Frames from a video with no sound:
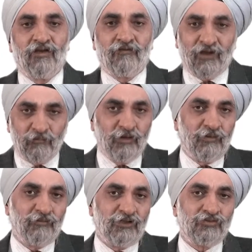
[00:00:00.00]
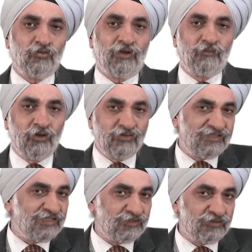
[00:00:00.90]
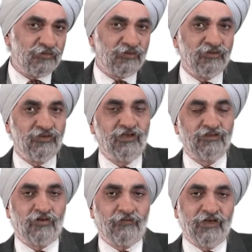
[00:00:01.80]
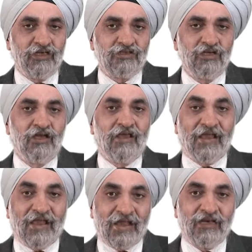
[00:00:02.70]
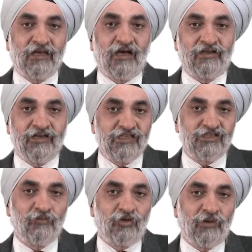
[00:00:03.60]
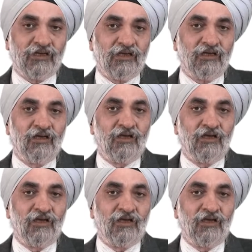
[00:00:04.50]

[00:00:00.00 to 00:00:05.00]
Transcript: family members who are below 6 years of age and are asymptomatic